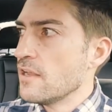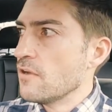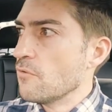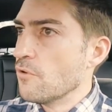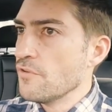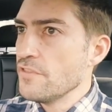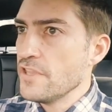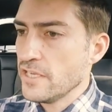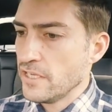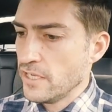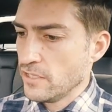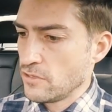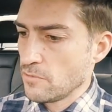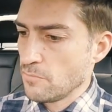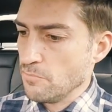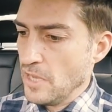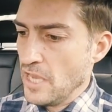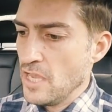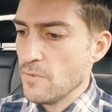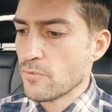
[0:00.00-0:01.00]
when they get the
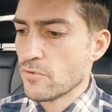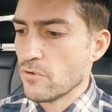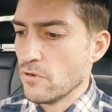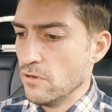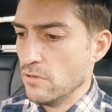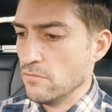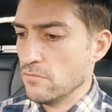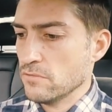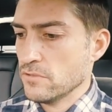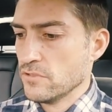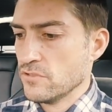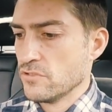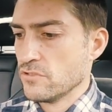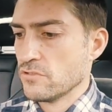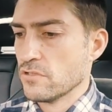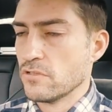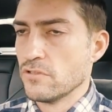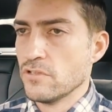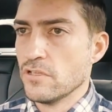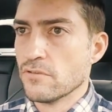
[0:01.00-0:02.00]
paper, oh, well, this is
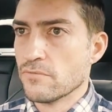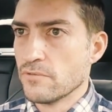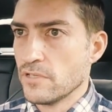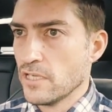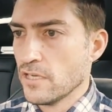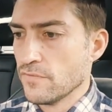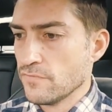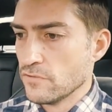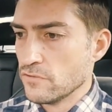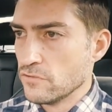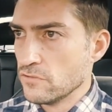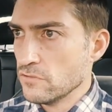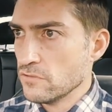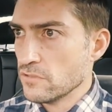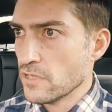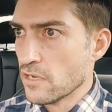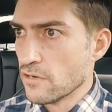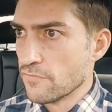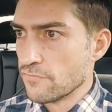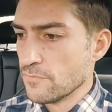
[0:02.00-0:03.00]
a thing we have to do
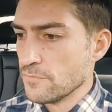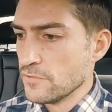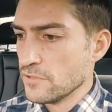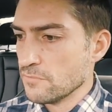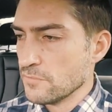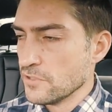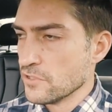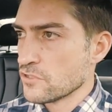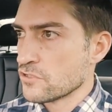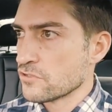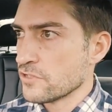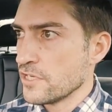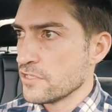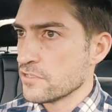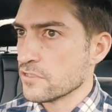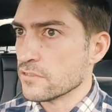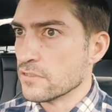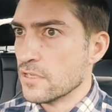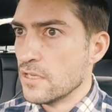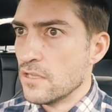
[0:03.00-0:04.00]
now from the
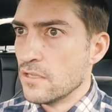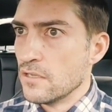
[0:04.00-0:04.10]
administration.